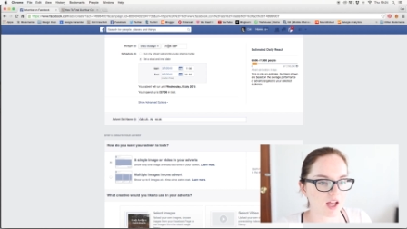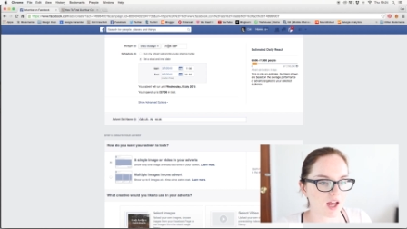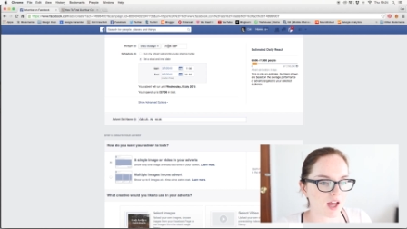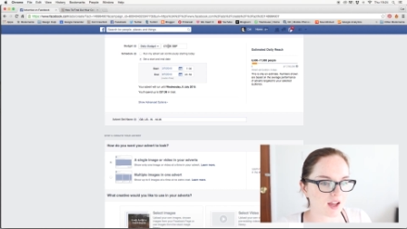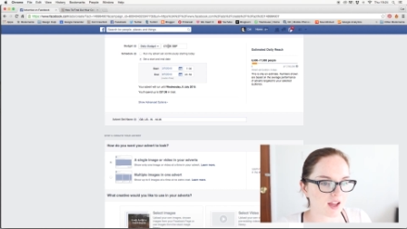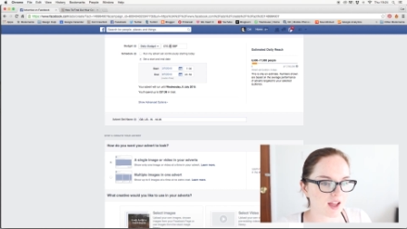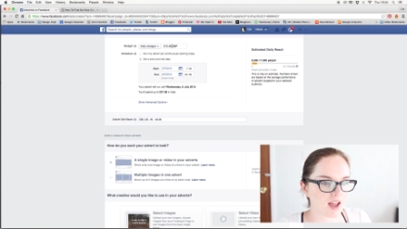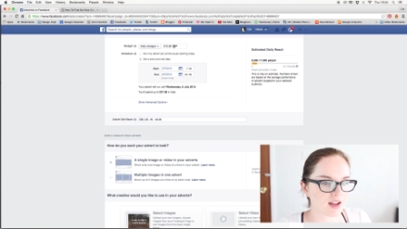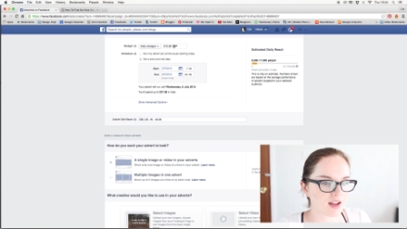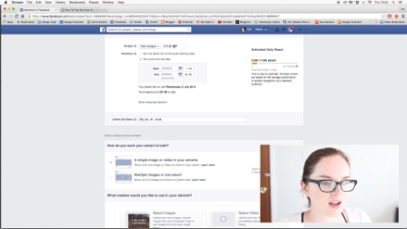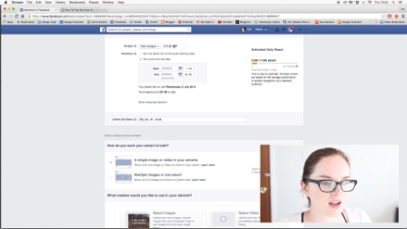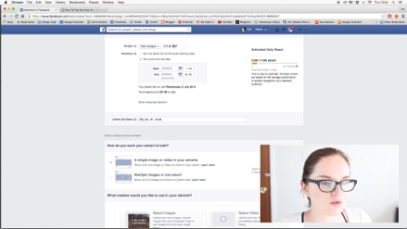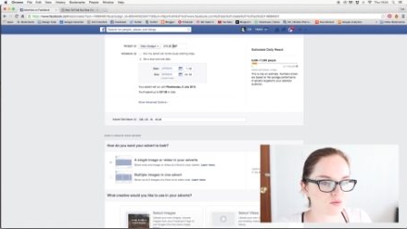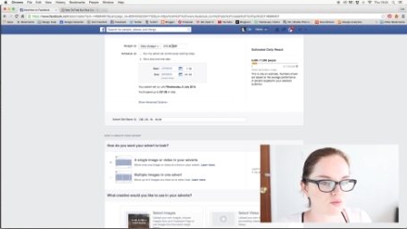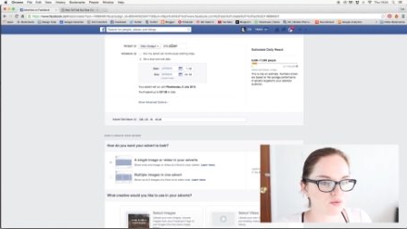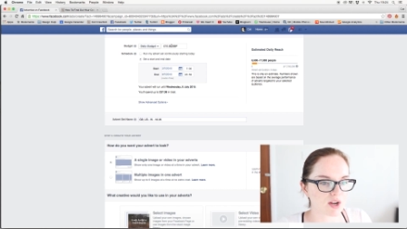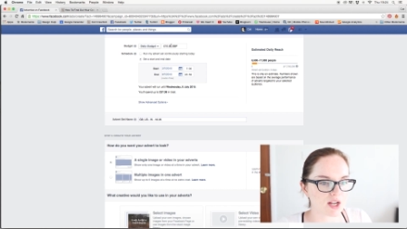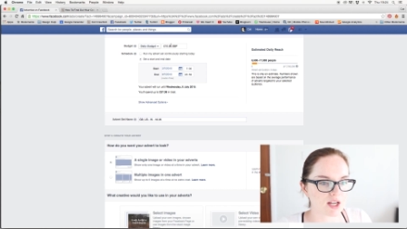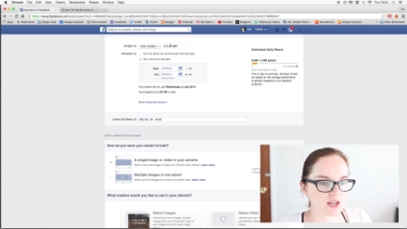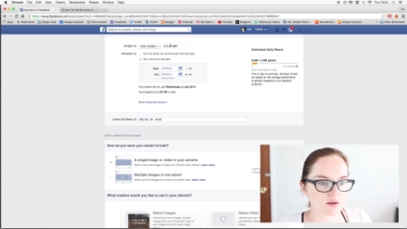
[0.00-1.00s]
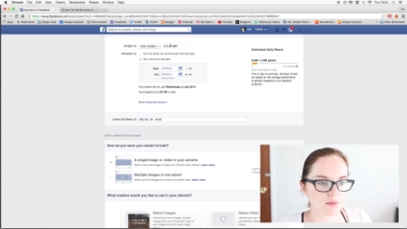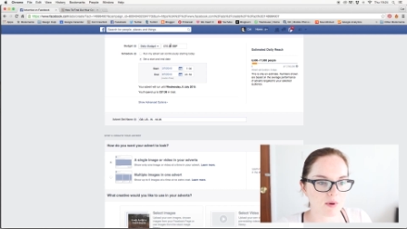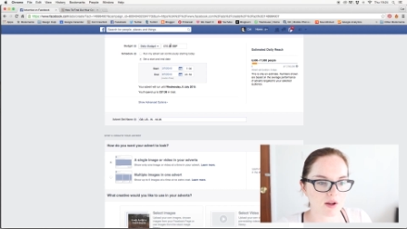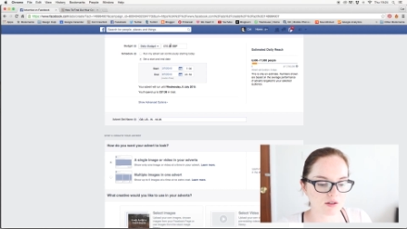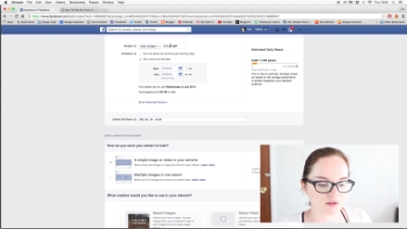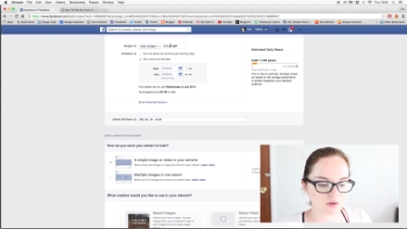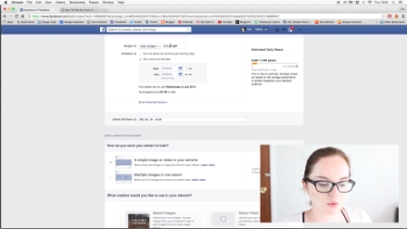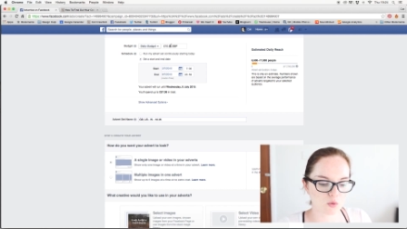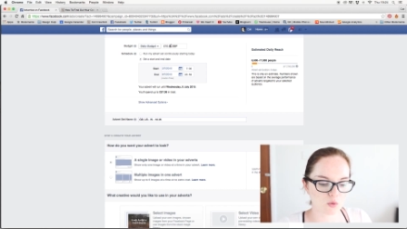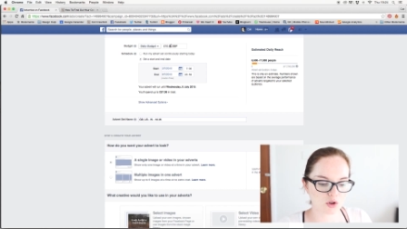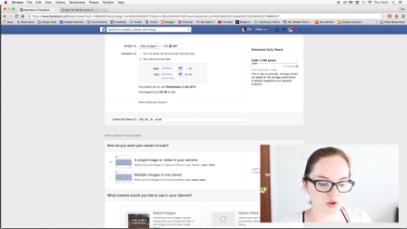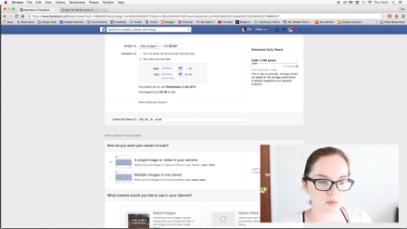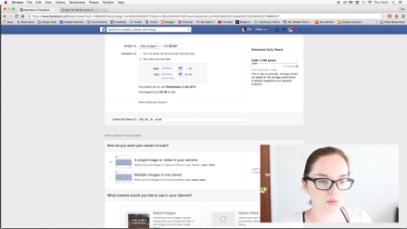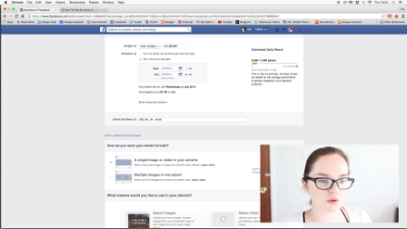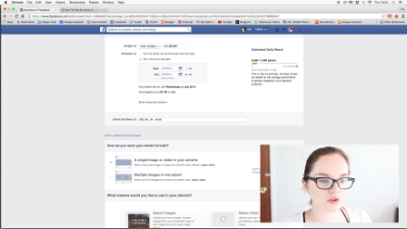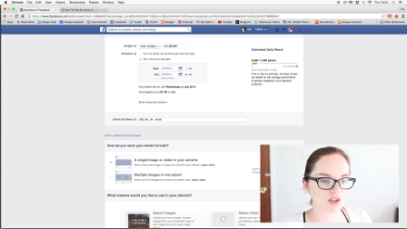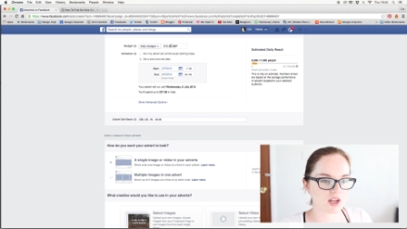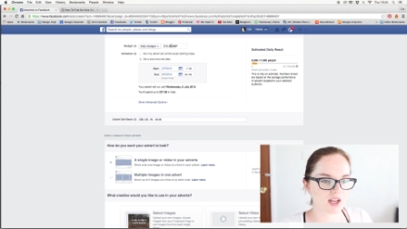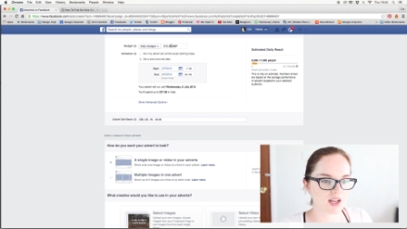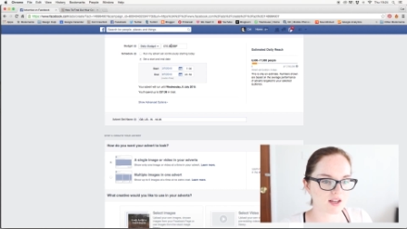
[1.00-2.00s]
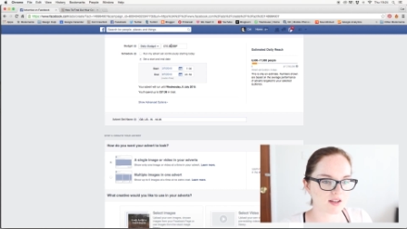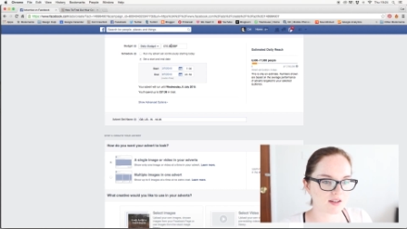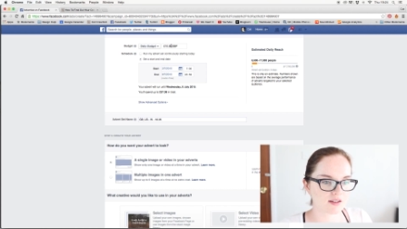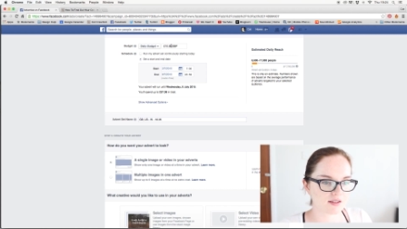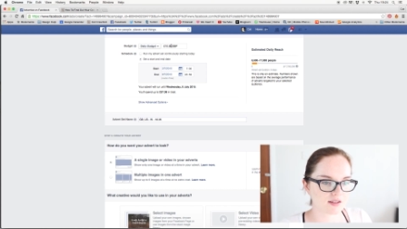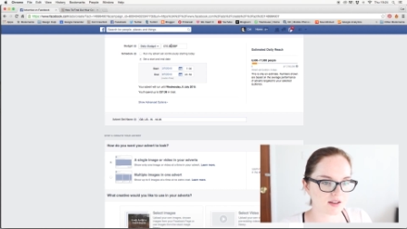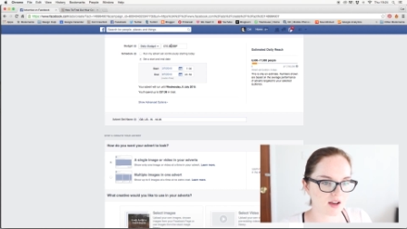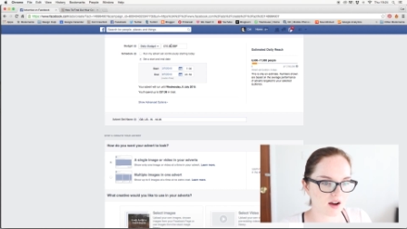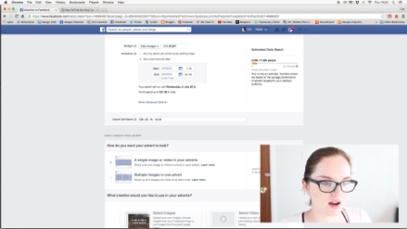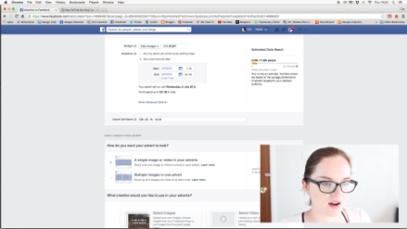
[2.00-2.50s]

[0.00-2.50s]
Again, it really depends on what your budget is.